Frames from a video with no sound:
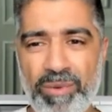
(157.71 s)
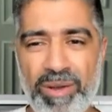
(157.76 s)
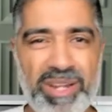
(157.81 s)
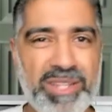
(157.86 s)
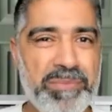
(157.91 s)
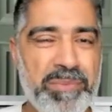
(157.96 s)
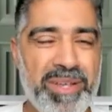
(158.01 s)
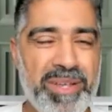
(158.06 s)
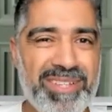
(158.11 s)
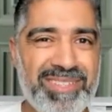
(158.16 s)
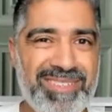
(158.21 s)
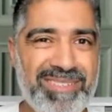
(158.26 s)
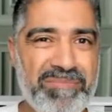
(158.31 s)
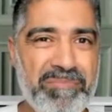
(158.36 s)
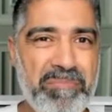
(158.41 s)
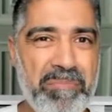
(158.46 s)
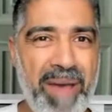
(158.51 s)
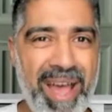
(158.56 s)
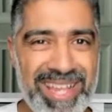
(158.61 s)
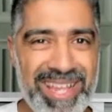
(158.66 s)
Well, it's because
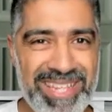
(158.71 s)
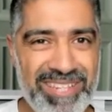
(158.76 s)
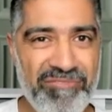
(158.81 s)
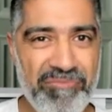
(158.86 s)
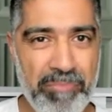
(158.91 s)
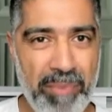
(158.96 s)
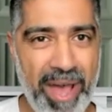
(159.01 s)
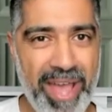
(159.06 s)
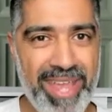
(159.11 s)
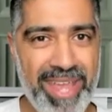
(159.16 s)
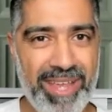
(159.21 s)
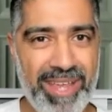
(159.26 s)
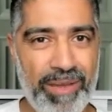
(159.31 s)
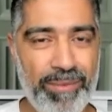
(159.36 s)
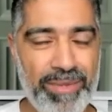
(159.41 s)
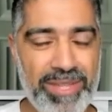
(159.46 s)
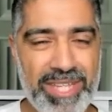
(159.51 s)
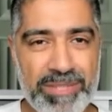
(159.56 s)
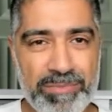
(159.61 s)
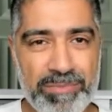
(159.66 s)
there's massive
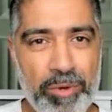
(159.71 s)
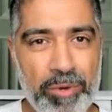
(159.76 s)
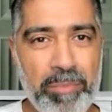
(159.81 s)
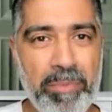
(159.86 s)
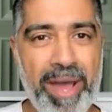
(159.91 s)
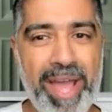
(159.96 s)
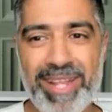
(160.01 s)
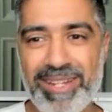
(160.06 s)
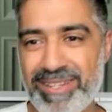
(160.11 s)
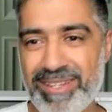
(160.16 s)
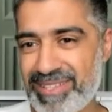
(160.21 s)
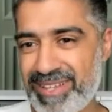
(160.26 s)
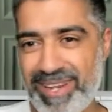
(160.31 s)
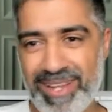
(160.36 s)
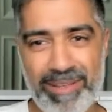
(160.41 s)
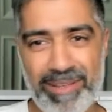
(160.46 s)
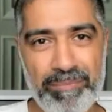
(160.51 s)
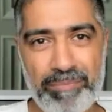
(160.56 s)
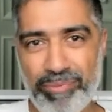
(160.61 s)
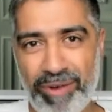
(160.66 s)
buying. When there's more buying than
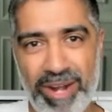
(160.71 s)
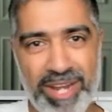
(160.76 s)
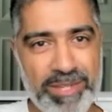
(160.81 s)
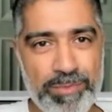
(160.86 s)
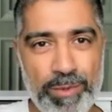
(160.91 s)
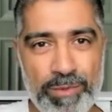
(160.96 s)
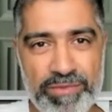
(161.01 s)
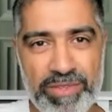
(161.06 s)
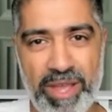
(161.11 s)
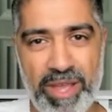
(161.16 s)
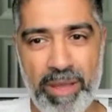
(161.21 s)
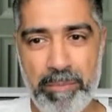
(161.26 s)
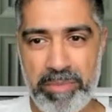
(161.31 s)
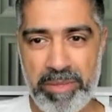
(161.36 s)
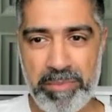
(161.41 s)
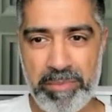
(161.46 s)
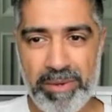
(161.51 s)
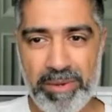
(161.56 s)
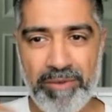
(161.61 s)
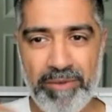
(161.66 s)
selling, price moves
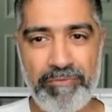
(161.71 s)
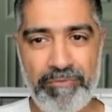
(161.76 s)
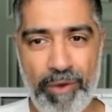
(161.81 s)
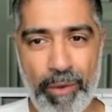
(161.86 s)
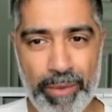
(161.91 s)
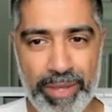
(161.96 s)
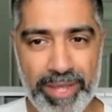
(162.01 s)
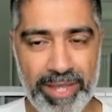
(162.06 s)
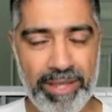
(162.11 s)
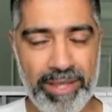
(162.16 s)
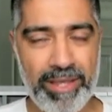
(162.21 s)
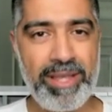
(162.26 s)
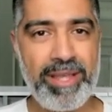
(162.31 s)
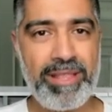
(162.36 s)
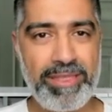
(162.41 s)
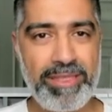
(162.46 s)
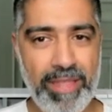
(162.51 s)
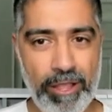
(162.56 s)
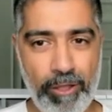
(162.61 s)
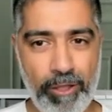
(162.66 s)
up. People are voting
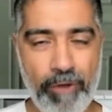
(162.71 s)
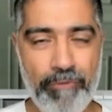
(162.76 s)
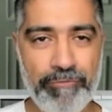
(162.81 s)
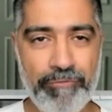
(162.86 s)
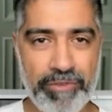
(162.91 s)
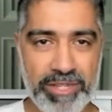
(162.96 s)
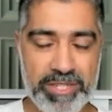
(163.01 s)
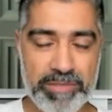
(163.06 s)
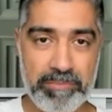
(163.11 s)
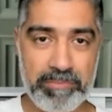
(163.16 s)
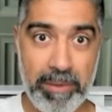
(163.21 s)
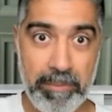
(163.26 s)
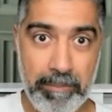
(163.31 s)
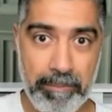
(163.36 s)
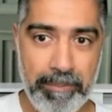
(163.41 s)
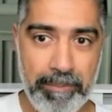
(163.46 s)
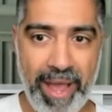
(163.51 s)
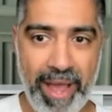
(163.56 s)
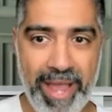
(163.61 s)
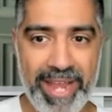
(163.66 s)
their confidence by
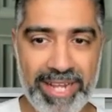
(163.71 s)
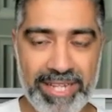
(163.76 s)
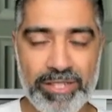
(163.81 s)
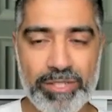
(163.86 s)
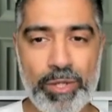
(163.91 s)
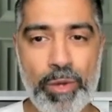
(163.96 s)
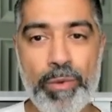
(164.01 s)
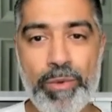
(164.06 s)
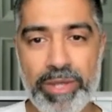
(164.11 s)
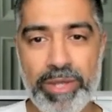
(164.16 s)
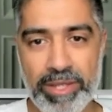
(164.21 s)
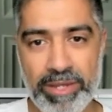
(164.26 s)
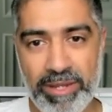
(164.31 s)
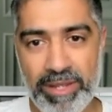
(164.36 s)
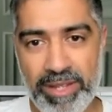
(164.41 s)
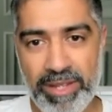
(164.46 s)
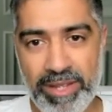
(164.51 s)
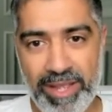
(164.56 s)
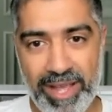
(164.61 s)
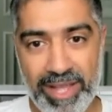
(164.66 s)
buying the
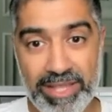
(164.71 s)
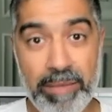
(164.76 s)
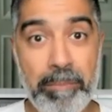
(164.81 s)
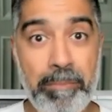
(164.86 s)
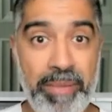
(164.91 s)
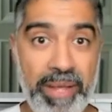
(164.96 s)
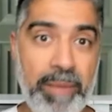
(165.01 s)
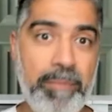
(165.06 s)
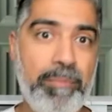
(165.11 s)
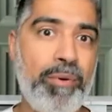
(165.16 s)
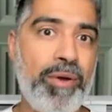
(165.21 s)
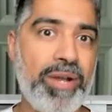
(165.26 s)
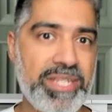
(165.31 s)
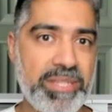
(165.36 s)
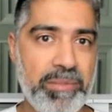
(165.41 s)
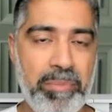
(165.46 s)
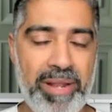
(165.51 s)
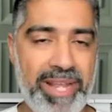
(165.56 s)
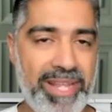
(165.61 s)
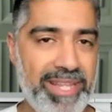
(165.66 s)
token, and the big
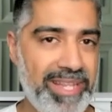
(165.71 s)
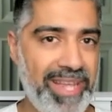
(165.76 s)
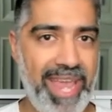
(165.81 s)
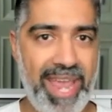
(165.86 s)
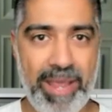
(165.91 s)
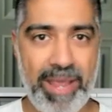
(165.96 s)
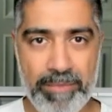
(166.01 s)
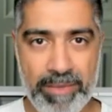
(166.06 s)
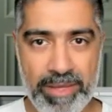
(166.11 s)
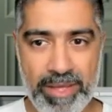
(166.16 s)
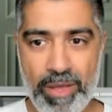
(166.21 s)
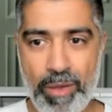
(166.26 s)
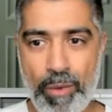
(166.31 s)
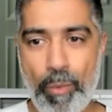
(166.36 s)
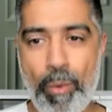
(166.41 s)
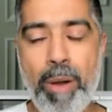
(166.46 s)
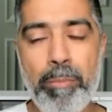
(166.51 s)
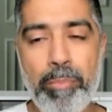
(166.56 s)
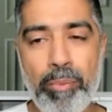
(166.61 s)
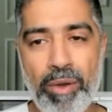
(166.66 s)
boys are playing the game.
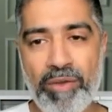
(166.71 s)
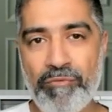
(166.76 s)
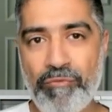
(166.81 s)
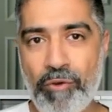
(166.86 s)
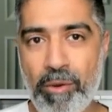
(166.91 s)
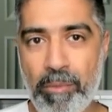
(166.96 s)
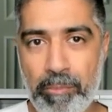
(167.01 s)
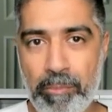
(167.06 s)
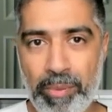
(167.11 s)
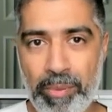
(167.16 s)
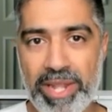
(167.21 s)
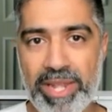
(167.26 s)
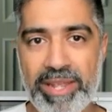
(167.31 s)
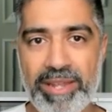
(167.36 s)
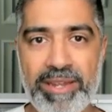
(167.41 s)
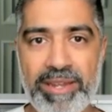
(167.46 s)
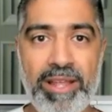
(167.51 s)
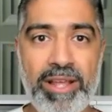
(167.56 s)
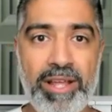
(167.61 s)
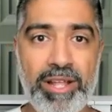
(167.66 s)
$1.4
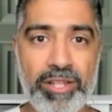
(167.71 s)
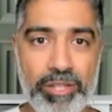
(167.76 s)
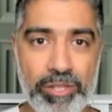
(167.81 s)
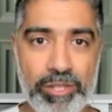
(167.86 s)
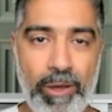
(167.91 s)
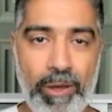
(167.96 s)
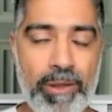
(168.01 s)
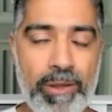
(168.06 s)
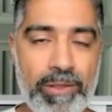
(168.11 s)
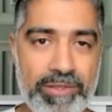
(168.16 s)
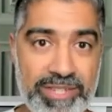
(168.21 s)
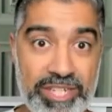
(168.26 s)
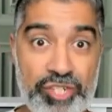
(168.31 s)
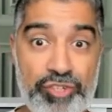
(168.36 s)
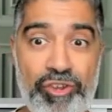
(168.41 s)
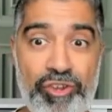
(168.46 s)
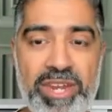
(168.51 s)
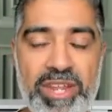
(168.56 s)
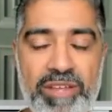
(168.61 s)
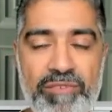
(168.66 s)
billion
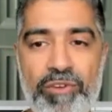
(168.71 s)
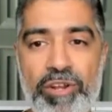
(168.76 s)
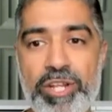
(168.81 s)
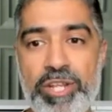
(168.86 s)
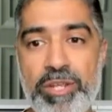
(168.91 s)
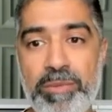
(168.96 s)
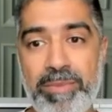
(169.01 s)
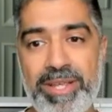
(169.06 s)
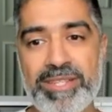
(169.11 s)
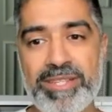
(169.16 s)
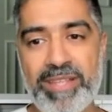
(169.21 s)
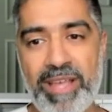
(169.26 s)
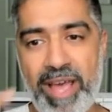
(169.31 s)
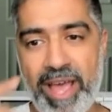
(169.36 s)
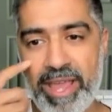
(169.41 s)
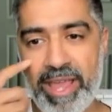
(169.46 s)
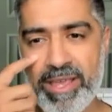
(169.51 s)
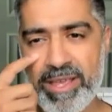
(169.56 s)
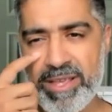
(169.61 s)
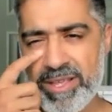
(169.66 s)
in trading volume is
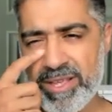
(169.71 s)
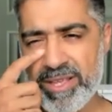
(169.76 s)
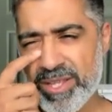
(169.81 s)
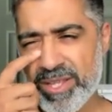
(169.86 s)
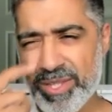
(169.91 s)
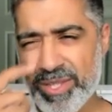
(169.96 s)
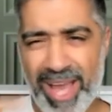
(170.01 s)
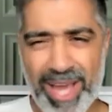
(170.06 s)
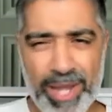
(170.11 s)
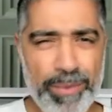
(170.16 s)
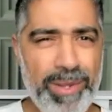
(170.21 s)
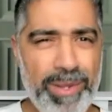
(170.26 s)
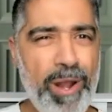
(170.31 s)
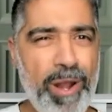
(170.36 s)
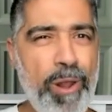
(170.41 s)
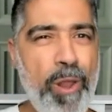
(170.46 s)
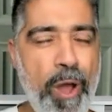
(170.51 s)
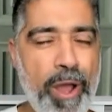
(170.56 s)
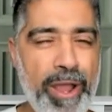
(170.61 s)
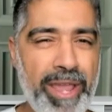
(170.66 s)
high. So how do we
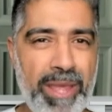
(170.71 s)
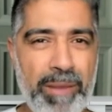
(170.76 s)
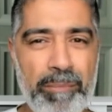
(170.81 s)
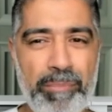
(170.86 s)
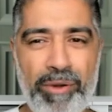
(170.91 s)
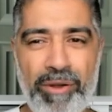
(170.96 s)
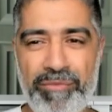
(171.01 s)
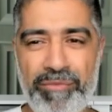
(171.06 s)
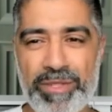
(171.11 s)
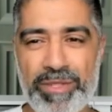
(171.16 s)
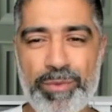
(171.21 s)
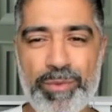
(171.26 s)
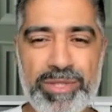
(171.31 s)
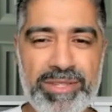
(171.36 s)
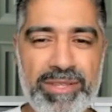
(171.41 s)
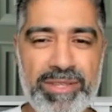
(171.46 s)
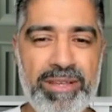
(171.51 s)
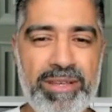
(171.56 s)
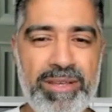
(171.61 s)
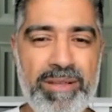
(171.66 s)
lock in profits?
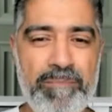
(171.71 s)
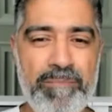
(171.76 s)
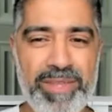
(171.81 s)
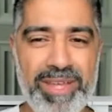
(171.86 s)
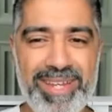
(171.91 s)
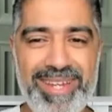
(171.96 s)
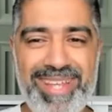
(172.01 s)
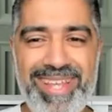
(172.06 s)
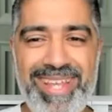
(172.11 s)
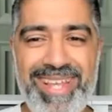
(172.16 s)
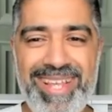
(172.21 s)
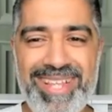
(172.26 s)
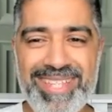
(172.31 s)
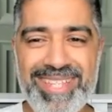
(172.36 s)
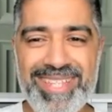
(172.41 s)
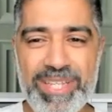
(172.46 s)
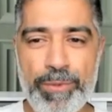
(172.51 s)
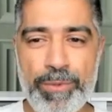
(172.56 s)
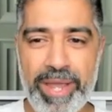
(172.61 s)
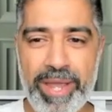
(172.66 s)
What's an
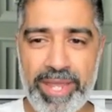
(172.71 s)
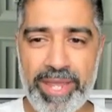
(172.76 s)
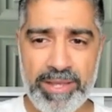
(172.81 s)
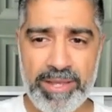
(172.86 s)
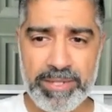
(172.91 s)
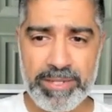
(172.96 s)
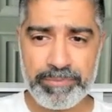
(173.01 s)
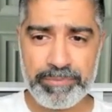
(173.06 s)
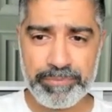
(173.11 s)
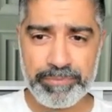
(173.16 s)
easy way?